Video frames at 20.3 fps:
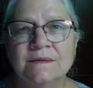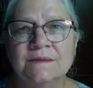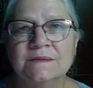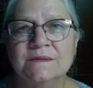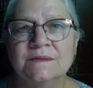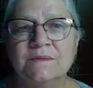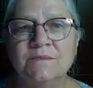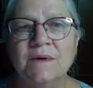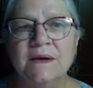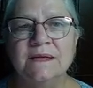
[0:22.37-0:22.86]

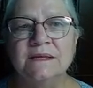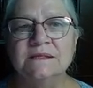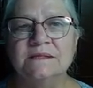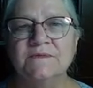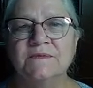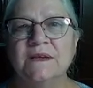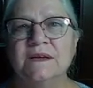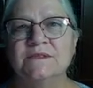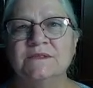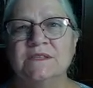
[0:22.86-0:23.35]
So what is
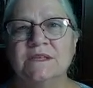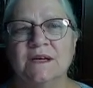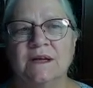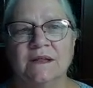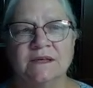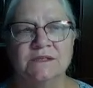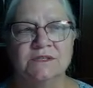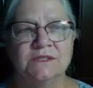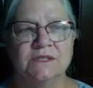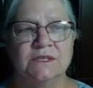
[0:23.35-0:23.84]
flood
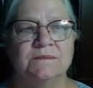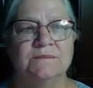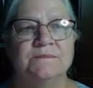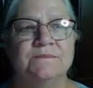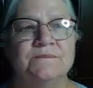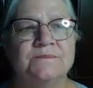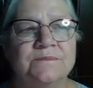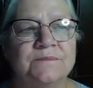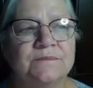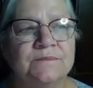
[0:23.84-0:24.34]
geology?
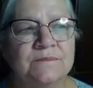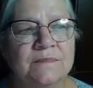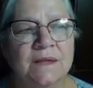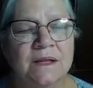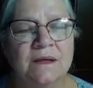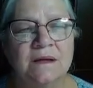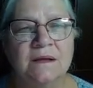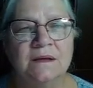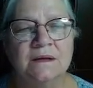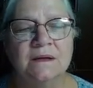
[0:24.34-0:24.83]

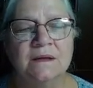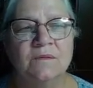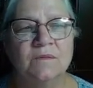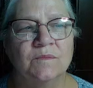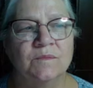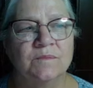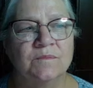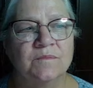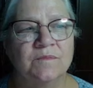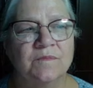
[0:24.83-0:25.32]

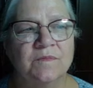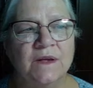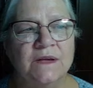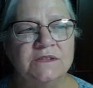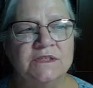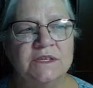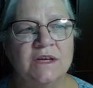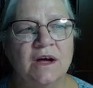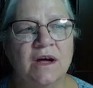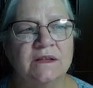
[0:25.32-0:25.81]

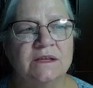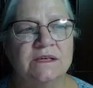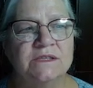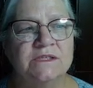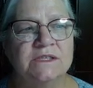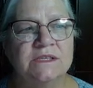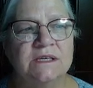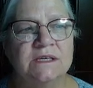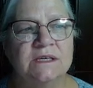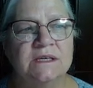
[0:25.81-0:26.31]
Flood
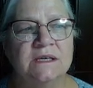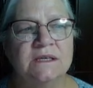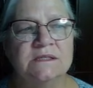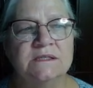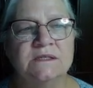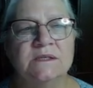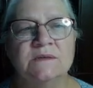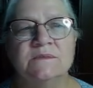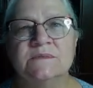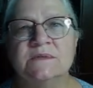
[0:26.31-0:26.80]
geology
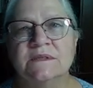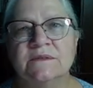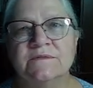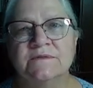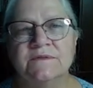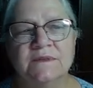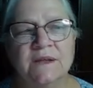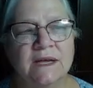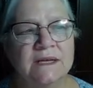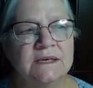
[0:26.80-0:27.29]
assumes the
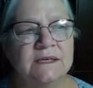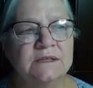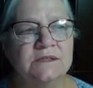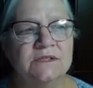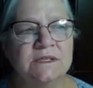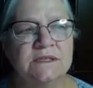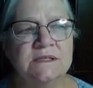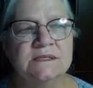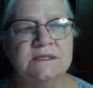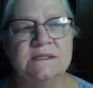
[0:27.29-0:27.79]
flood in
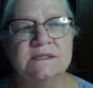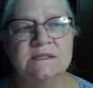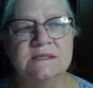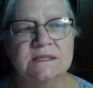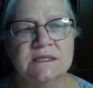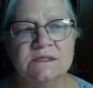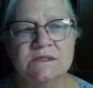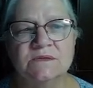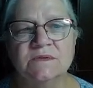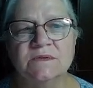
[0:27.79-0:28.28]
Genesis
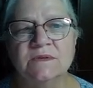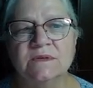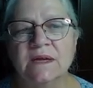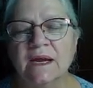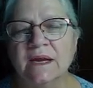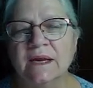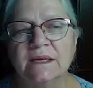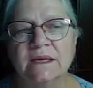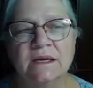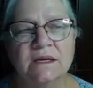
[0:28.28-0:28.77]
6 through
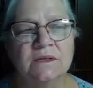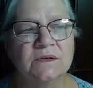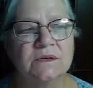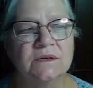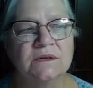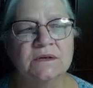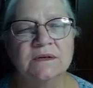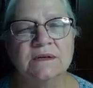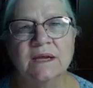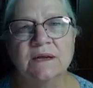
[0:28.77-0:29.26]
9
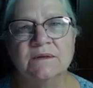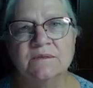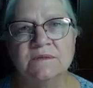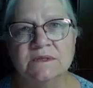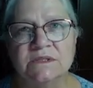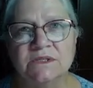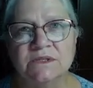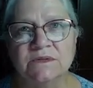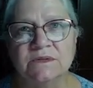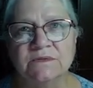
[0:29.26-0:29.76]
occurred and
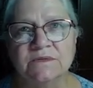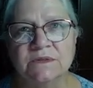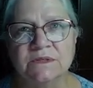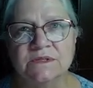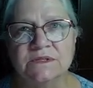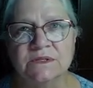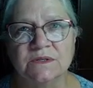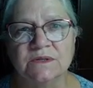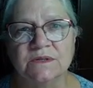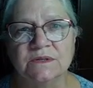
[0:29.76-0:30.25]
was
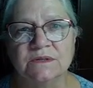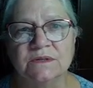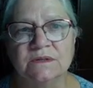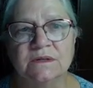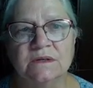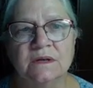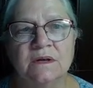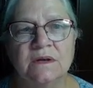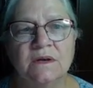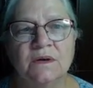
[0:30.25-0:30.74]
universal,
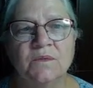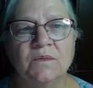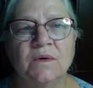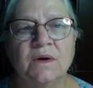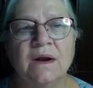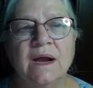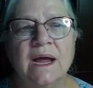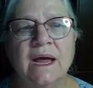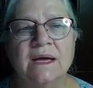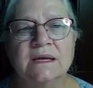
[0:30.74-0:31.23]

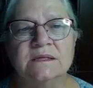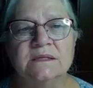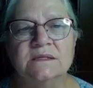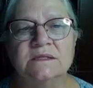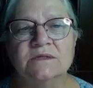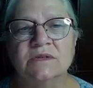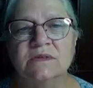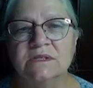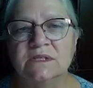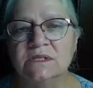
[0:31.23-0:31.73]

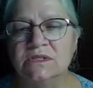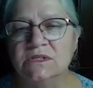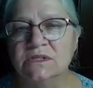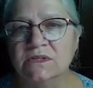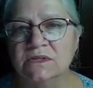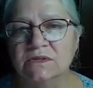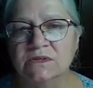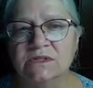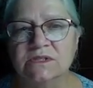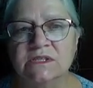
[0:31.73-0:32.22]
whereas
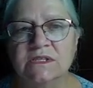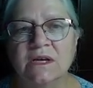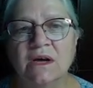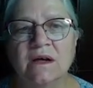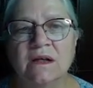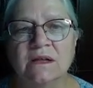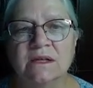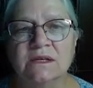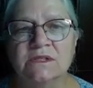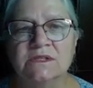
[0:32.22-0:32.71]
traditional
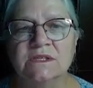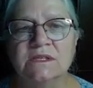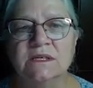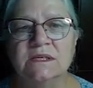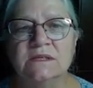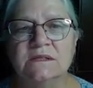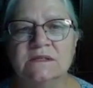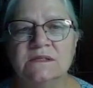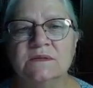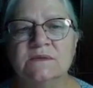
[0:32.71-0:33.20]

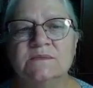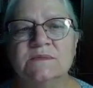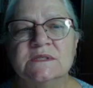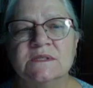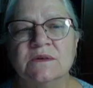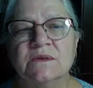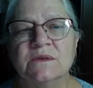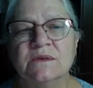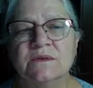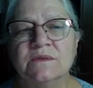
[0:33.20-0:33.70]
geology assumes
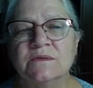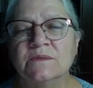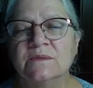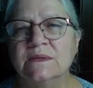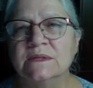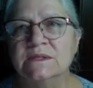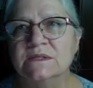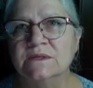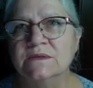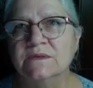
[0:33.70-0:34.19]
the earth
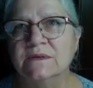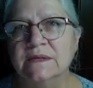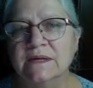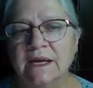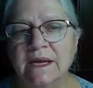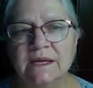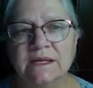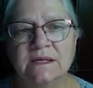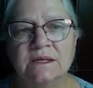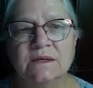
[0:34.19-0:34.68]
was
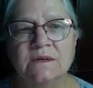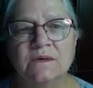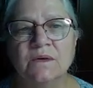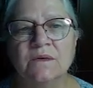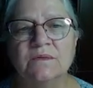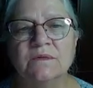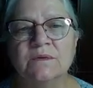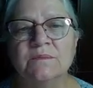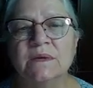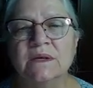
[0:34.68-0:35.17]
created
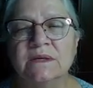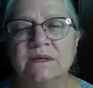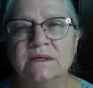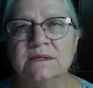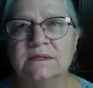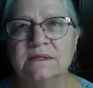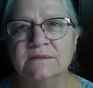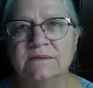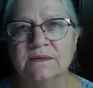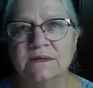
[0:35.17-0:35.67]
over
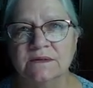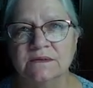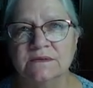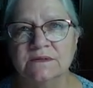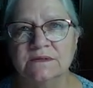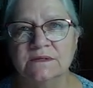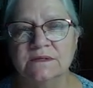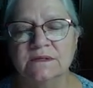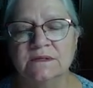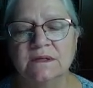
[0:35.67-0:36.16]
millions of
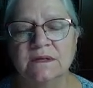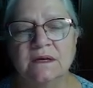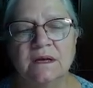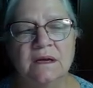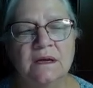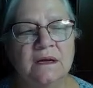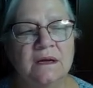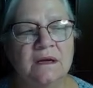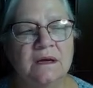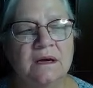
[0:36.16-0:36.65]
years.
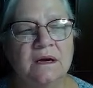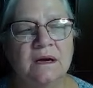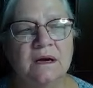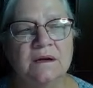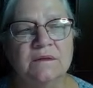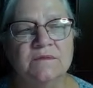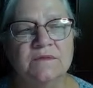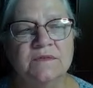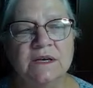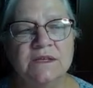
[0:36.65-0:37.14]

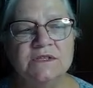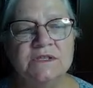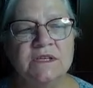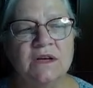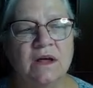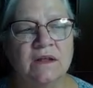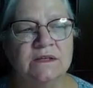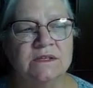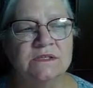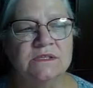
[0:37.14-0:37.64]
Flood
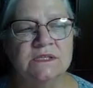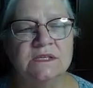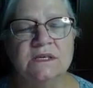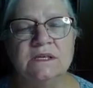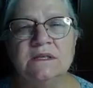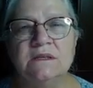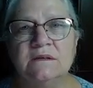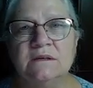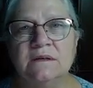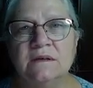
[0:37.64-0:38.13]

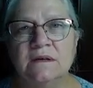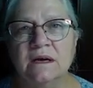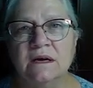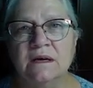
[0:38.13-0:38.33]
geology